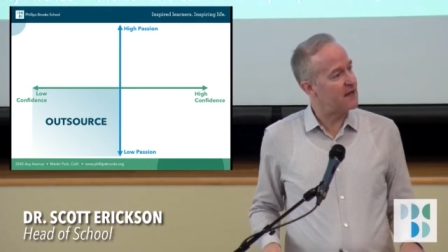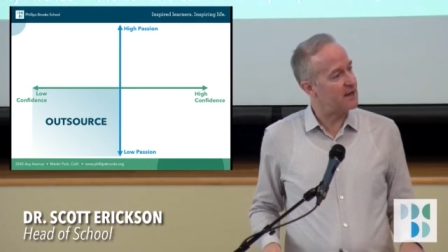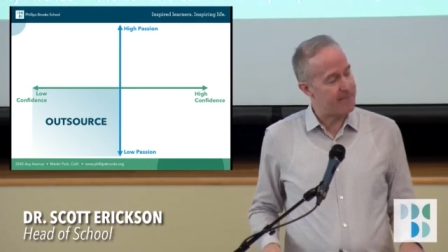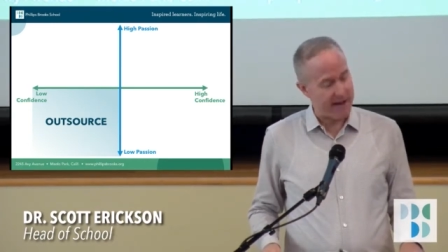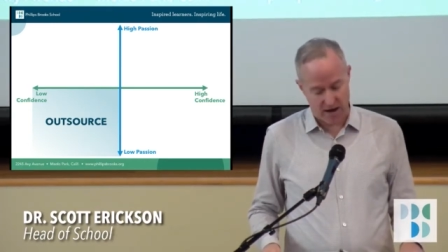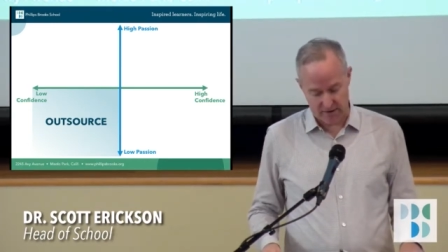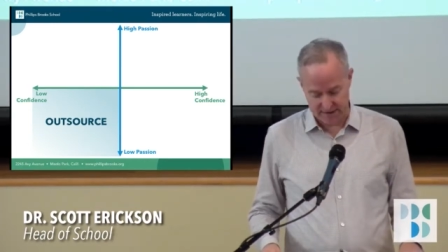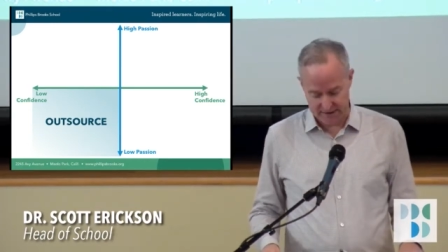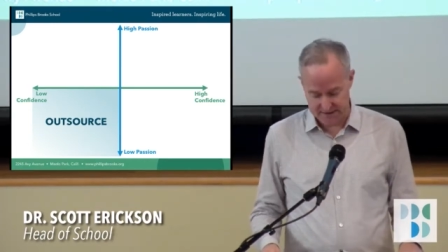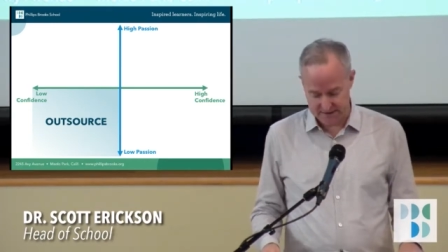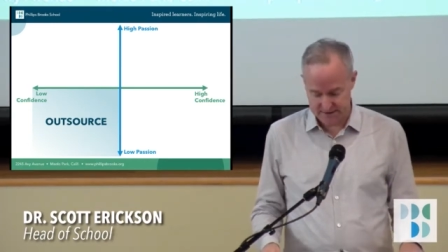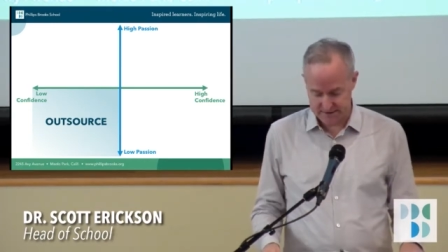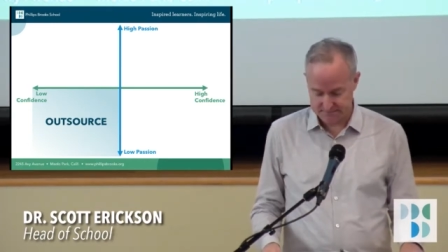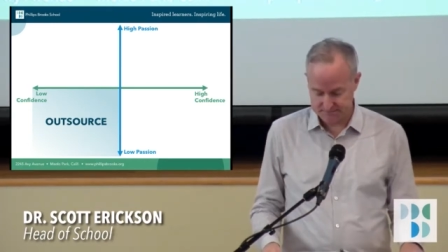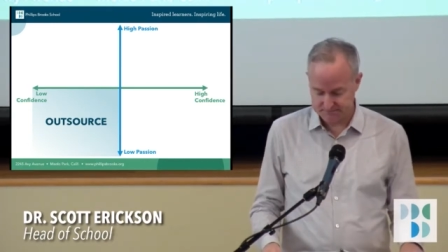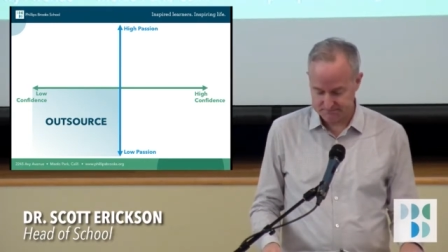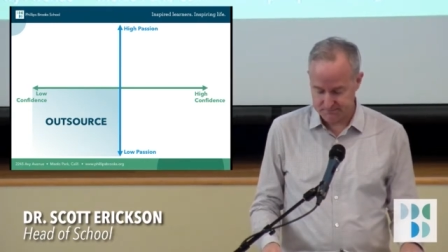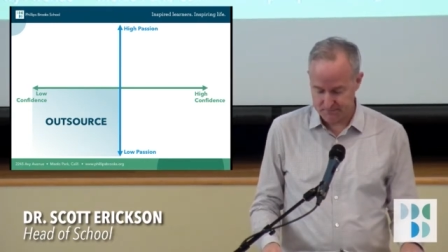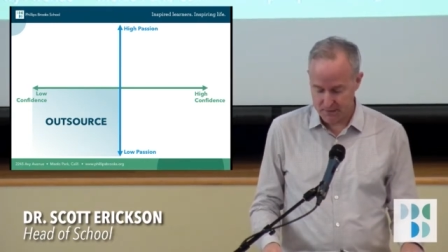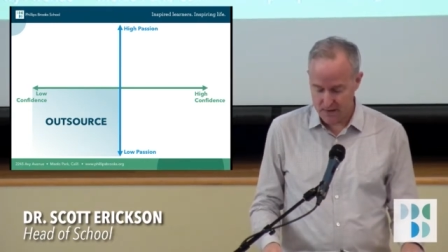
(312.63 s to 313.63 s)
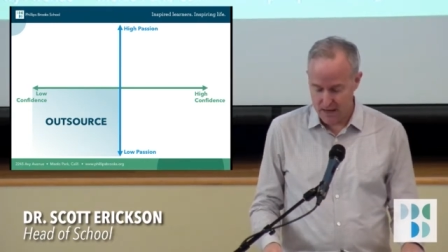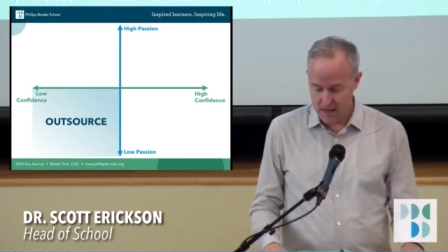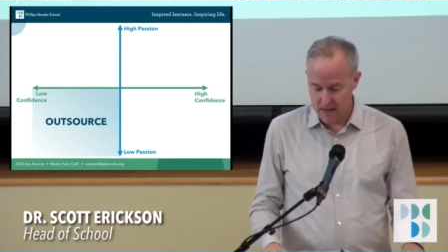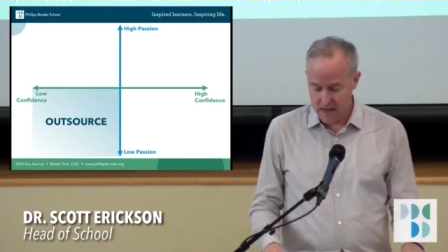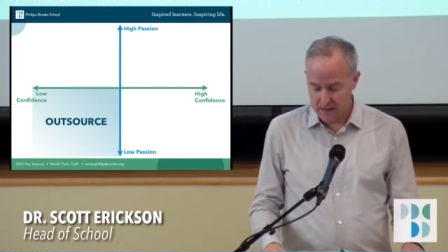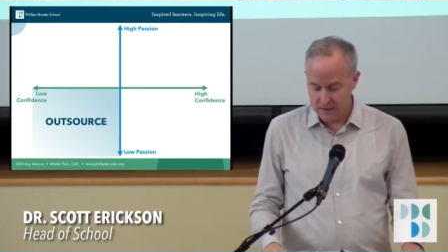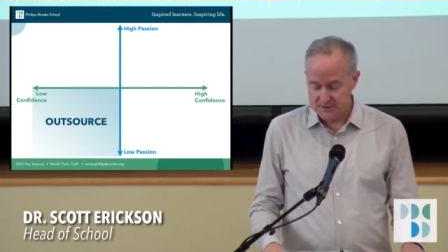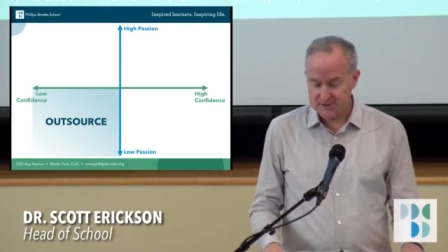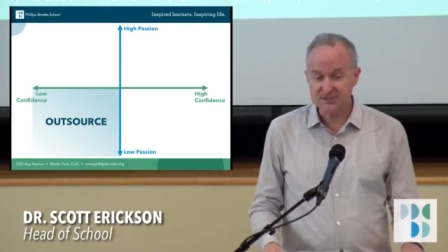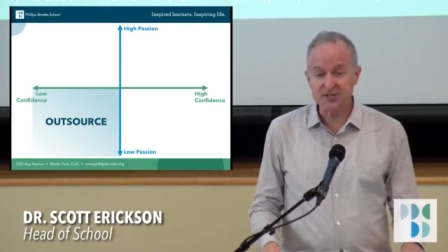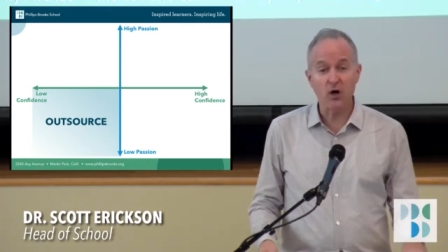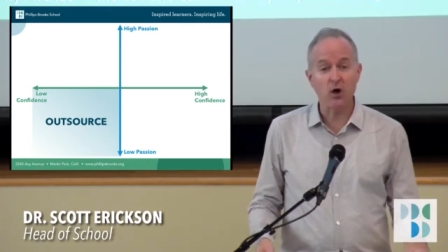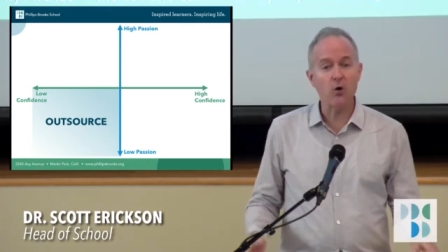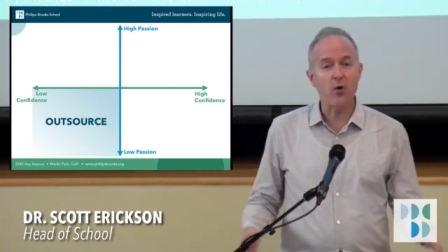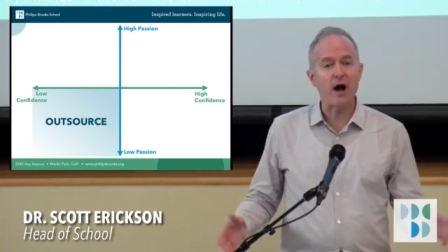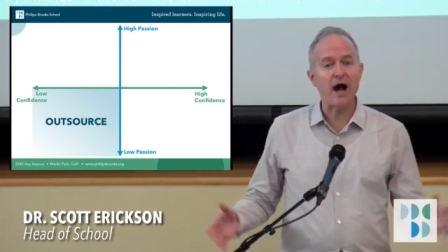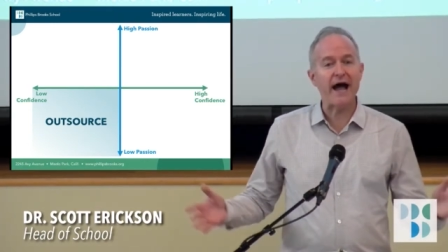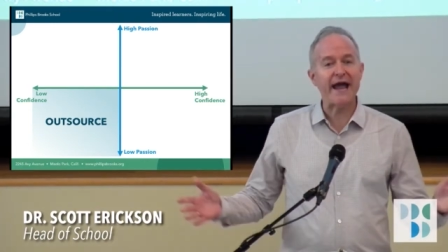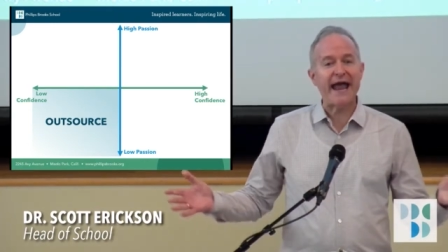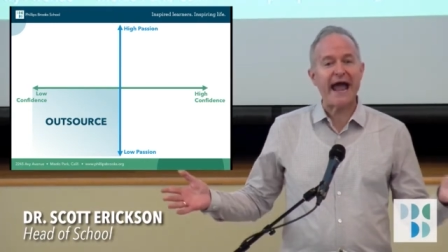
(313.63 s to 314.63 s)
about it.
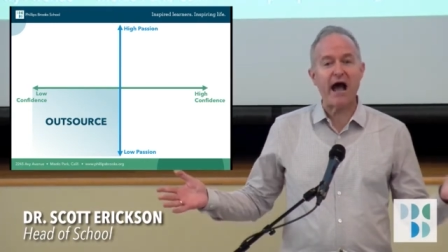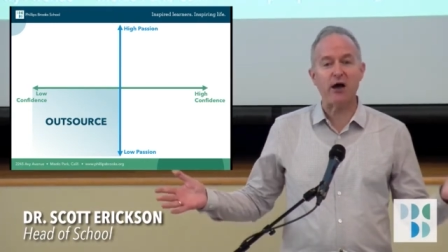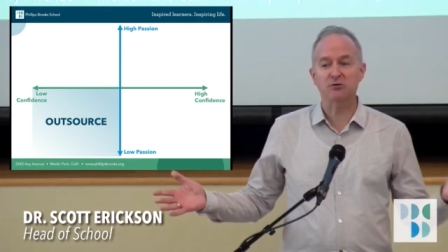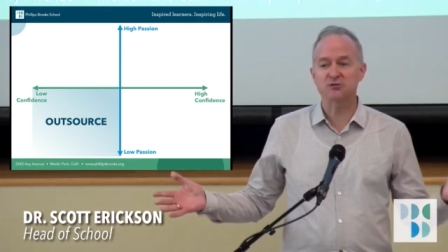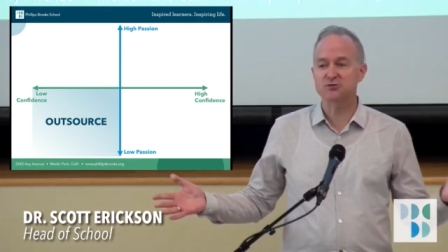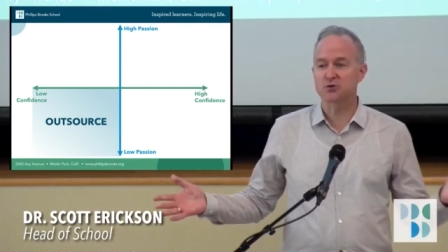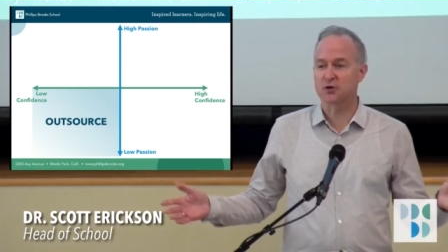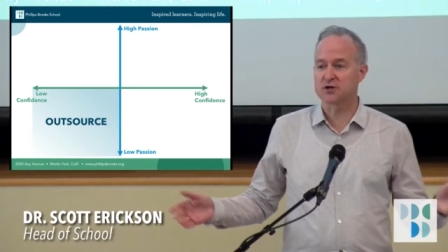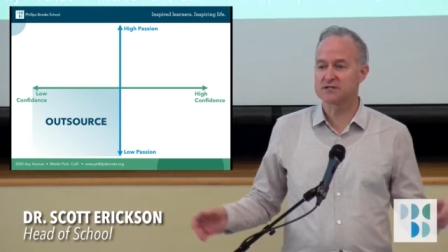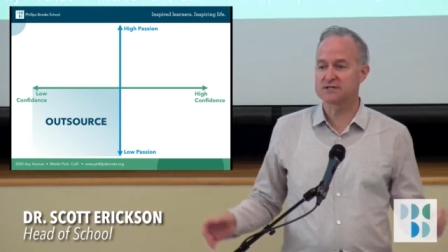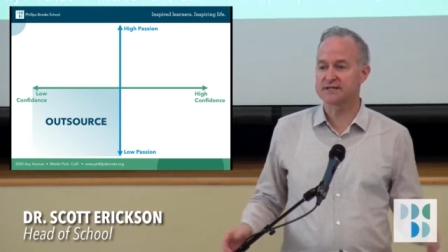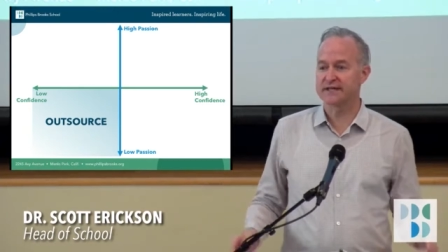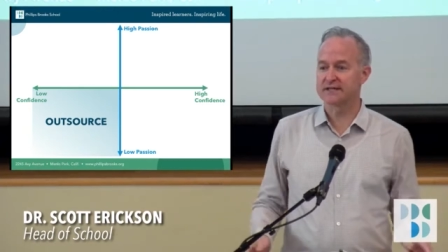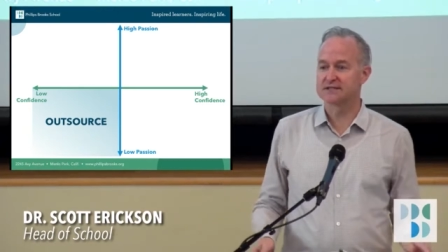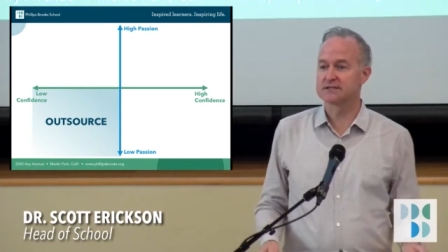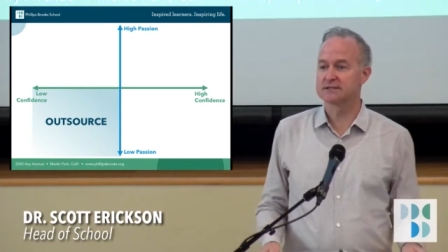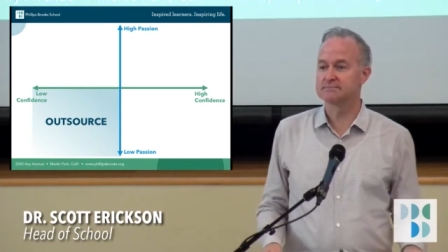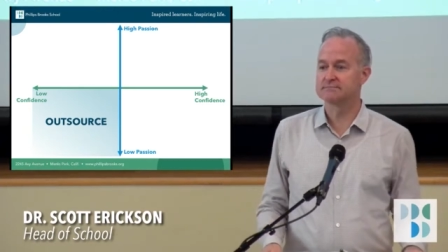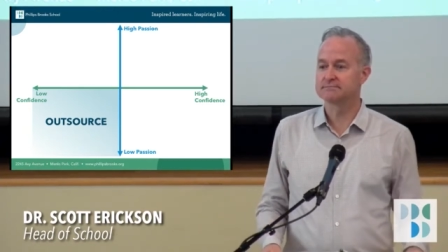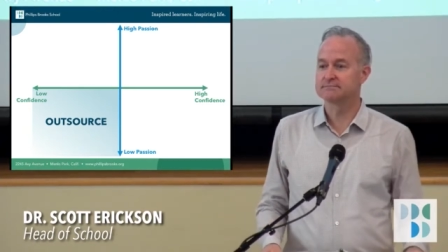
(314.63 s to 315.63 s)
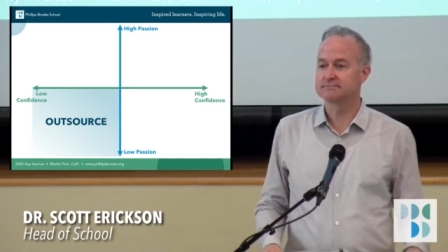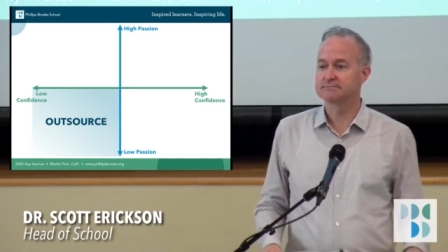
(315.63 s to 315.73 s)
So I outsourced it.